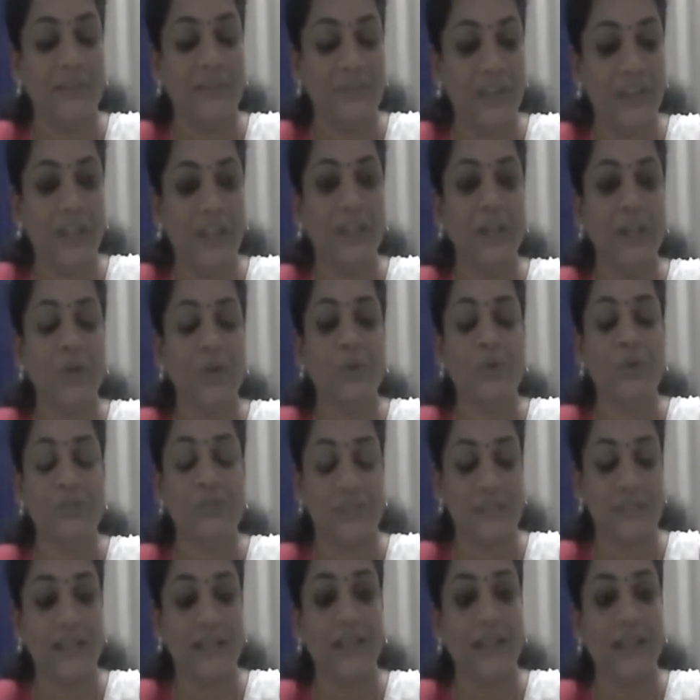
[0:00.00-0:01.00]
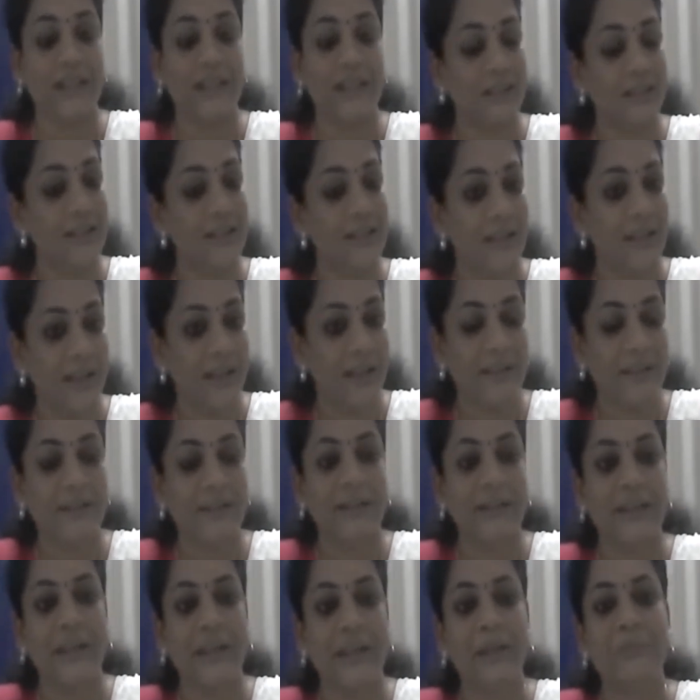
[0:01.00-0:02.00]
videos, like
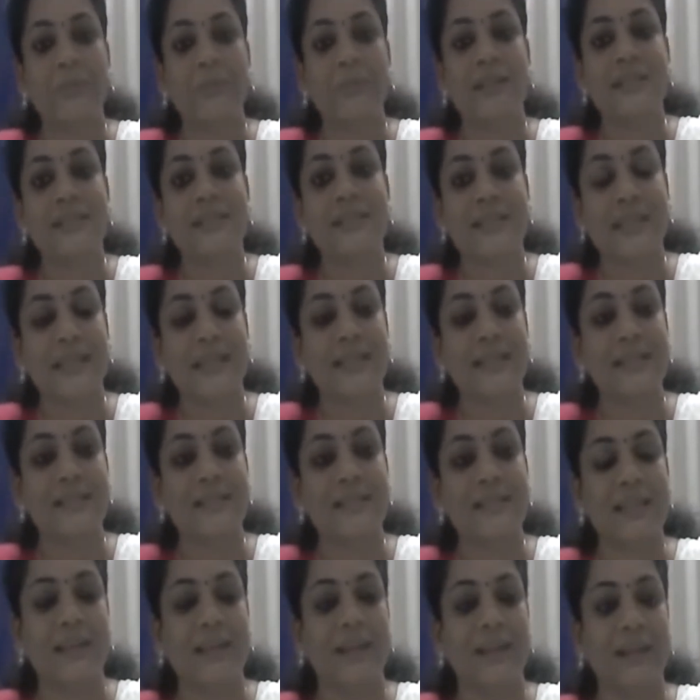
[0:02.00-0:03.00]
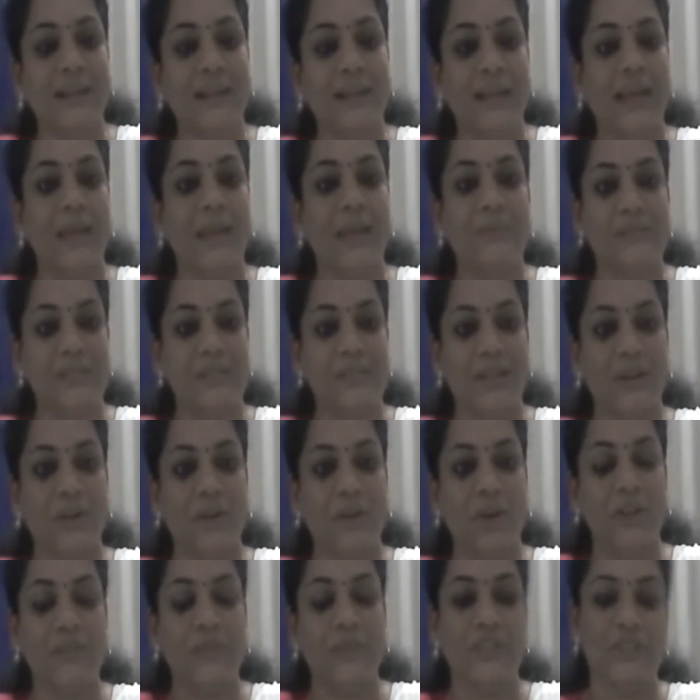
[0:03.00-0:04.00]
entertainment skills and games and
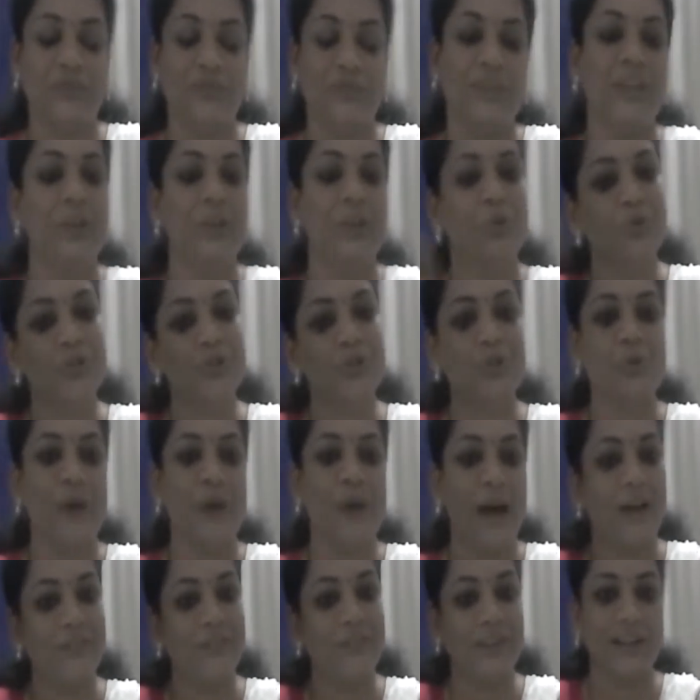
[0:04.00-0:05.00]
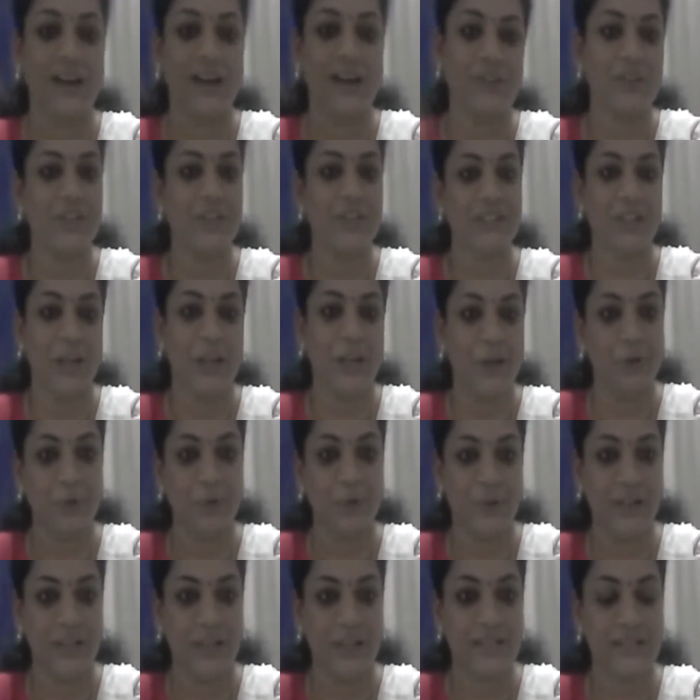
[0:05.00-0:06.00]
all, which we used to have in our
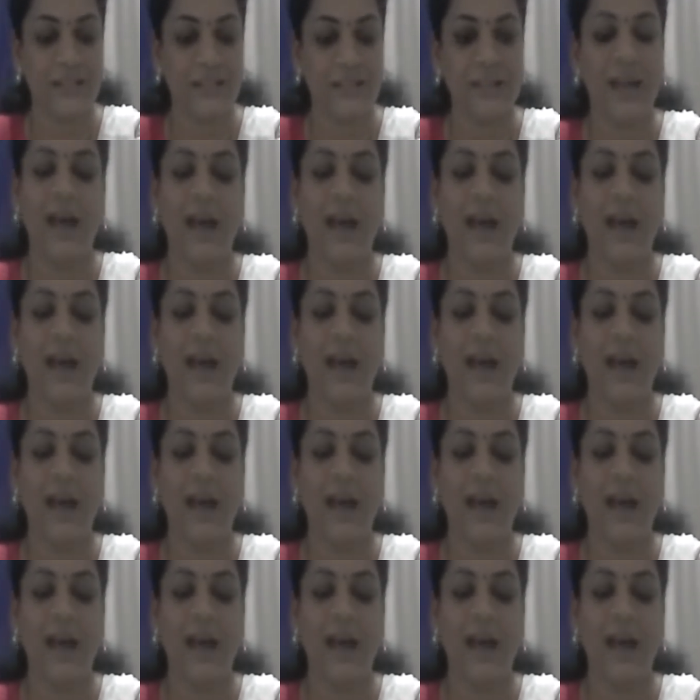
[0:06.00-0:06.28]
childhood days.